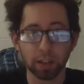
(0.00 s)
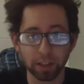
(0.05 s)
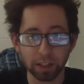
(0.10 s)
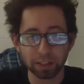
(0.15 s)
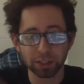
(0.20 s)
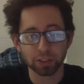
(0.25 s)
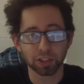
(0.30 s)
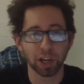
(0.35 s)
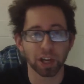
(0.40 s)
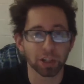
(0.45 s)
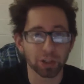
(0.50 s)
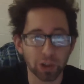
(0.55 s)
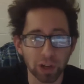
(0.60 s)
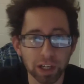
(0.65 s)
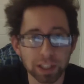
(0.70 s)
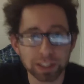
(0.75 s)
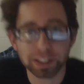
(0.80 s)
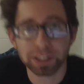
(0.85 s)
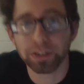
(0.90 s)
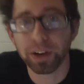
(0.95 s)
Things are kind of
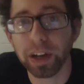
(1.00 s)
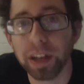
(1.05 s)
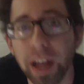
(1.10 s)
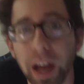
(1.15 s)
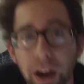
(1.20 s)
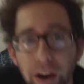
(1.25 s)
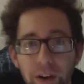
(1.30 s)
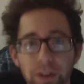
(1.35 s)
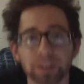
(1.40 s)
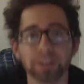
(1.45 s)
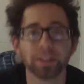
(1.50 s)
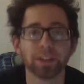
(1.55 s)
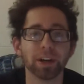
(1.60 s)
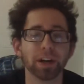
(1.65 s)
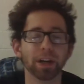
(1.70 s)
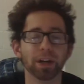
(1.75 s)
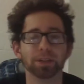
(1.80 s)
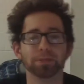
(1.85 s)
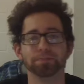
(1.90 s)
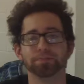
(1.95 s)
crazy right now.
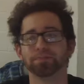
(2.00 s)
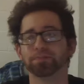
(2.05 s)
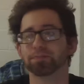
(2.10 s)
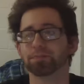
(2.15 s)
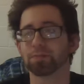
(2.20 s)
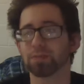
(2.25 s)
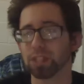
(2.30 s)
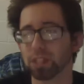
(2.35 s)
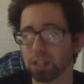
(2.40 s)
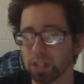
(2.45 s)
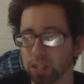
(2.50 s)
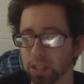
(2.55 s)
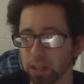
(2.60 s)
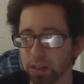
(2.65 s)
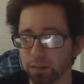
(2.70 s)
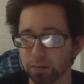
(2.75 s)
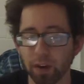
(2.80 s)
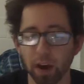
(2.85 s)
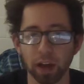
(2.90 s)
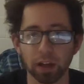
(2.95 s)
Not
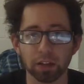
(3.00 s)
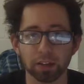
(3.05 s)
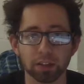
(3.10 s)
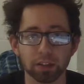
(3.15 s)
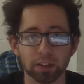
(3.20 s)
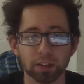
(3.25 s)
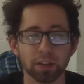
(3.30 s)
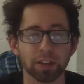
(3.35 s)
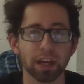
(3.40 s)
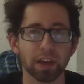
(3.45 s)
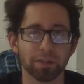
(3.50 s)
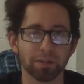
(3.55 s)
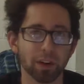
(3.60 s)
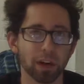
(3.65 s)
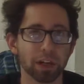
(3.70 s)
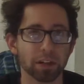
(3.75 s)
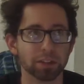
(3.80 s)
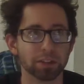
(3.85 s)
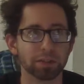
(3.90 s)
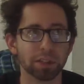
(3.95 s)

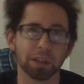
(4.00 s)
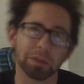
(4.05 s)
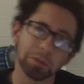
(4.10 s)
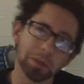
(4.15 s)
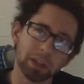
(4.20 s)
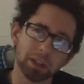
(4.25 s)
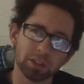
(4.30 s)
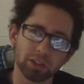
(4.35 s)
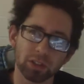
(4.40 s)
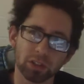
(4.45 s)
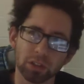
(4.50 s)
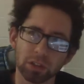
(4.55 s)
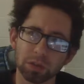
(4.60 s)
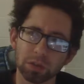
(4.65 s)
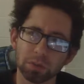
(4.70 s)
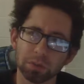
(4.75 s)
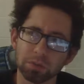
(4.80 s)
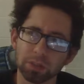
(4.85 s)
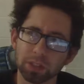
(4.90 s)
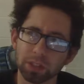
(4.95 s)
finals, like
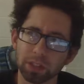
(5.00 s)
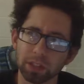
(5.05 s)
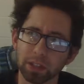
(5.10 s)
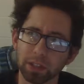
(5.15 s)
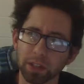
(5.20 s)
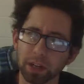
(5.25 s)
midterms.